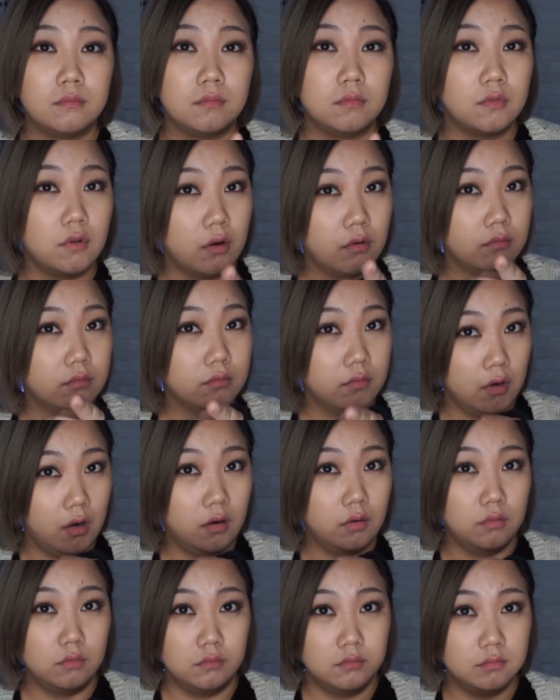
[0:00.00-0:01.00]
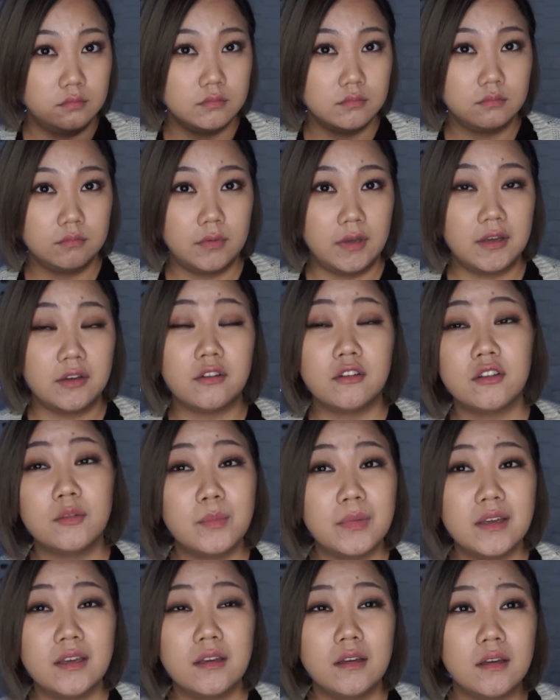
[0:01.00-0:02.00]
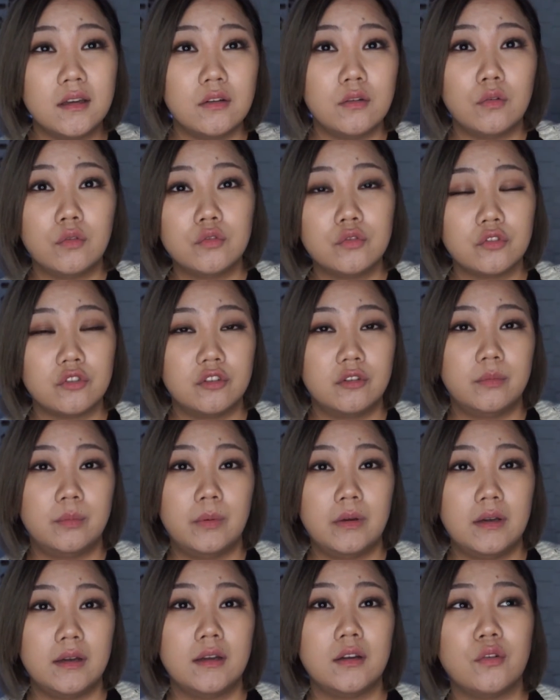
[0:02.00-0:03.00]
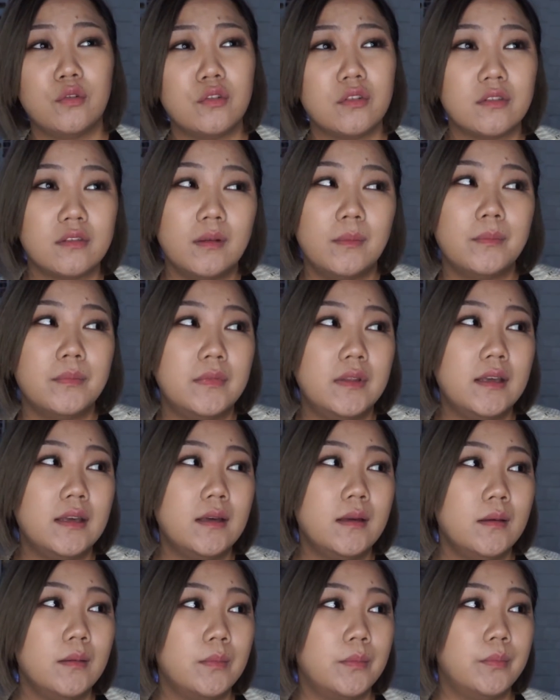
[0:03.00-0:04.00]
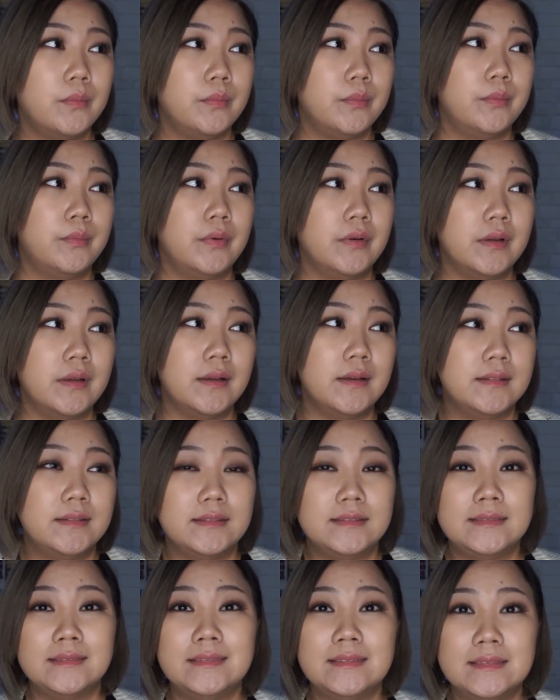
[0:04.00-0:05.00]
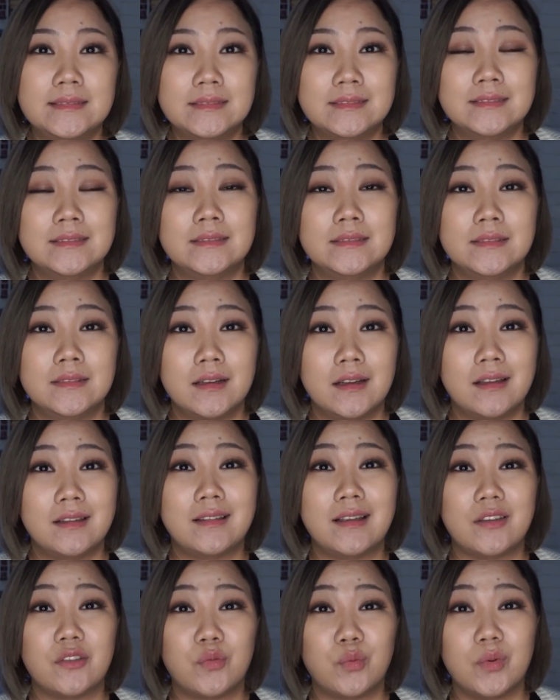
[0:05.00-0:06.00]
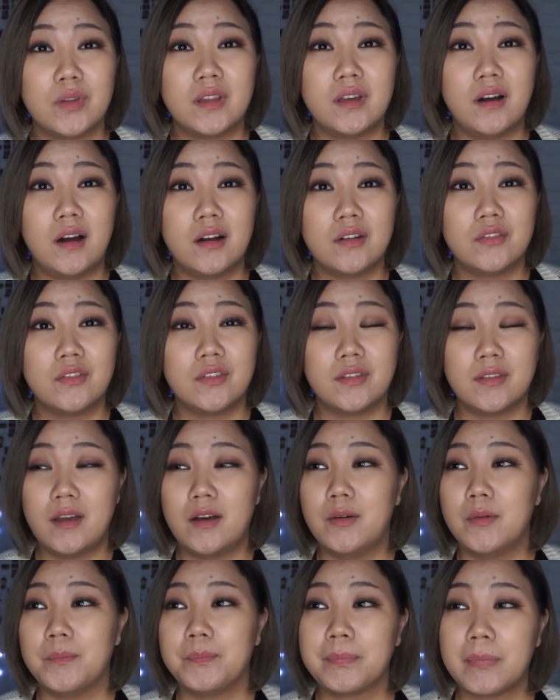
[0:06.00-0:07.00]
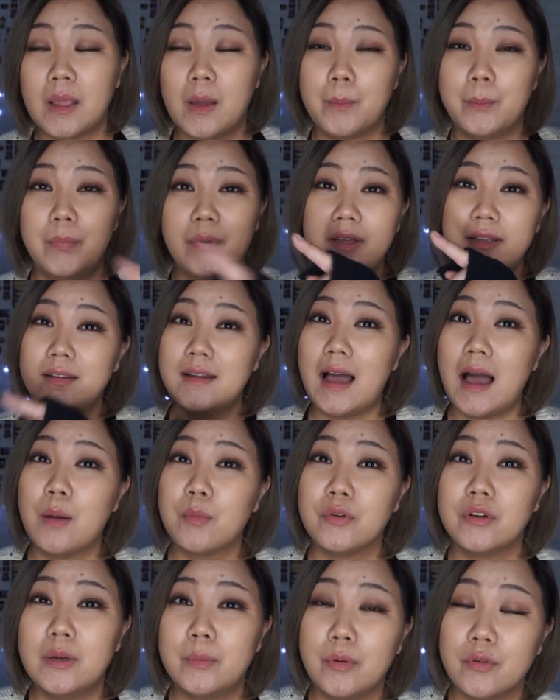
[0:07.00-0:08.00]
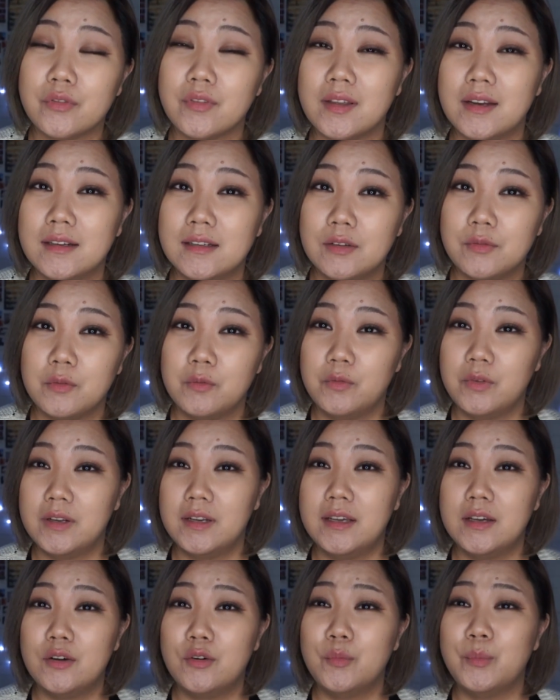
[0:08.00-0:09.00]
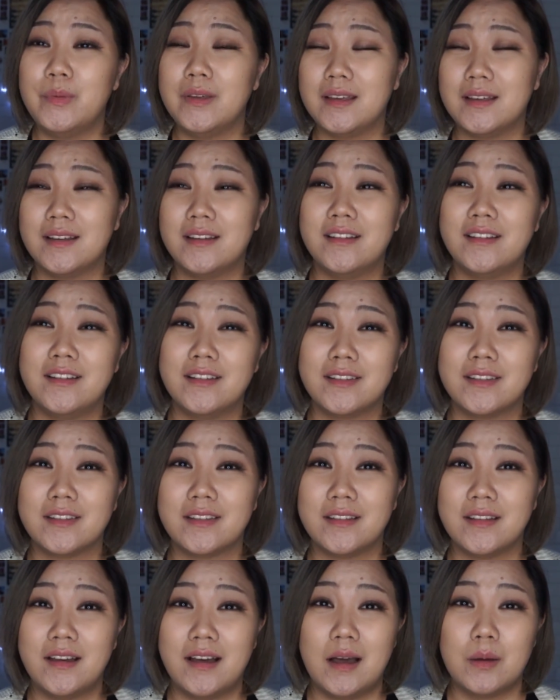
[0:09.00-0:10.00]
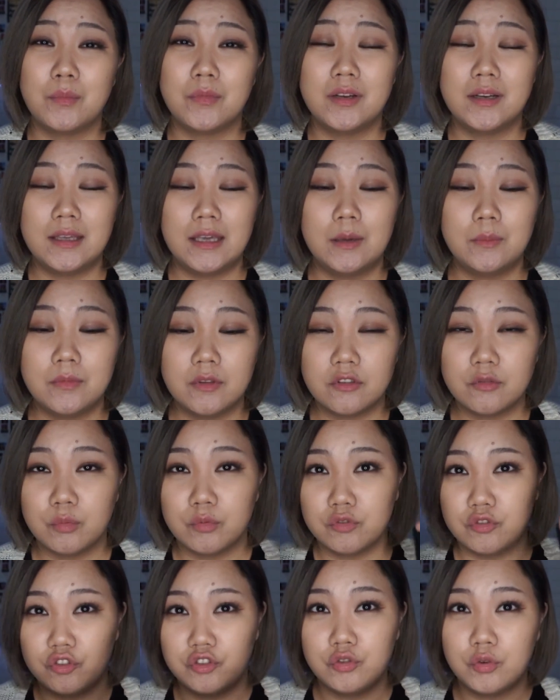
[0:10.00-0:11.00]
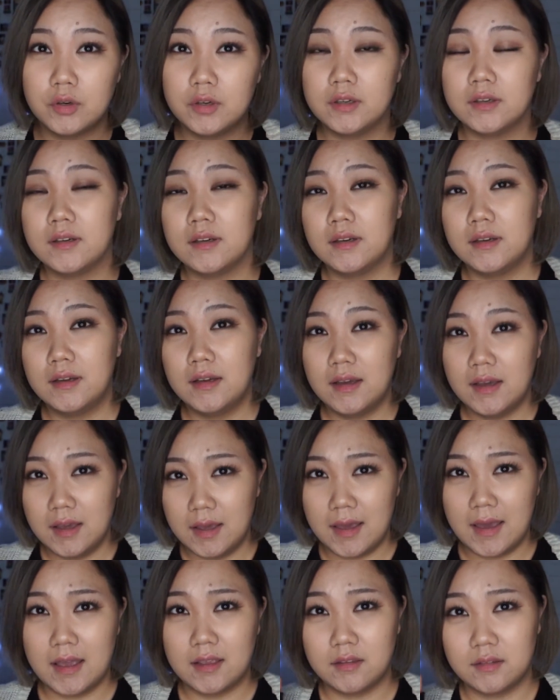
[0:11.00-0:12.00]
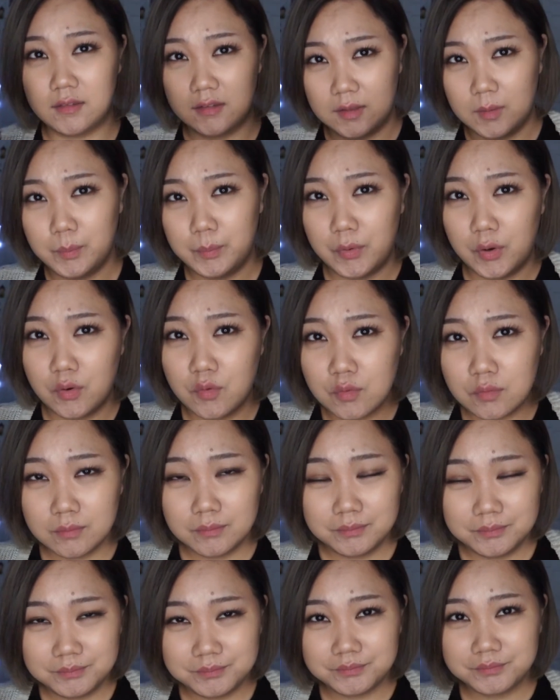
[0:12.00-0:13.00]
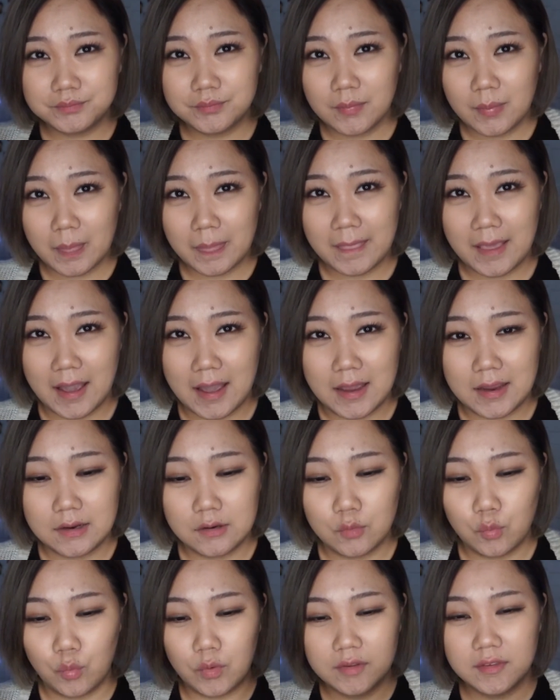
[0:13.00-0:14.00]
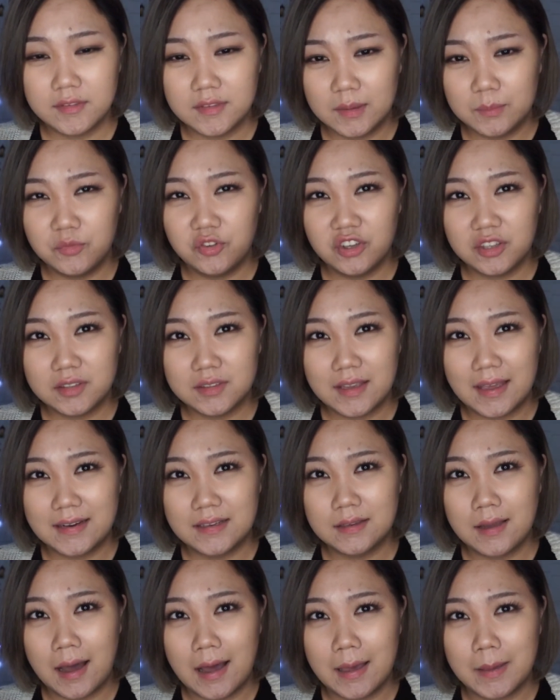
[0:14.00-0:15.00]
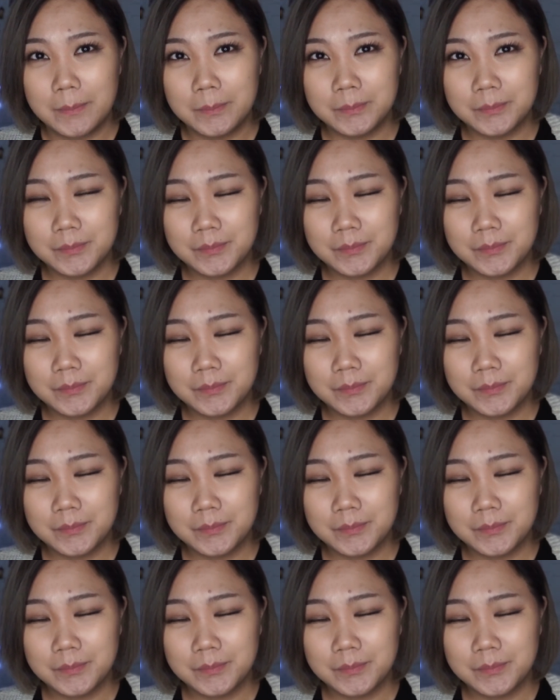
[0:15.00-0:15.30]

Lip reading: don't know. It could be an older spirit or something, but that's really hard to tell. But I'm gonna post that a different video because I'm gonna keep this one short and simple and one subject at a time.